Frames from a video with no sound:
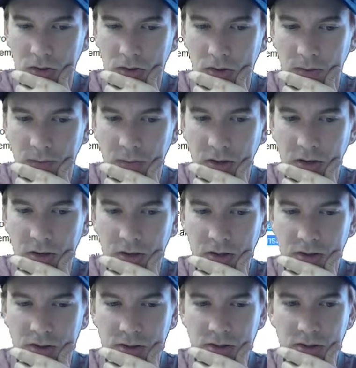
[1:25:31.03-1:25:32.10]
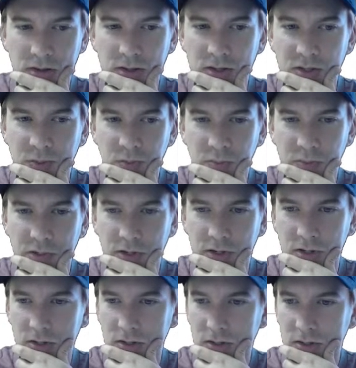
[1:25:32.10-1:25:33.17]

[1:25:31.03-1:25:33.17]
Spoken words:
Yeah, that's nice, but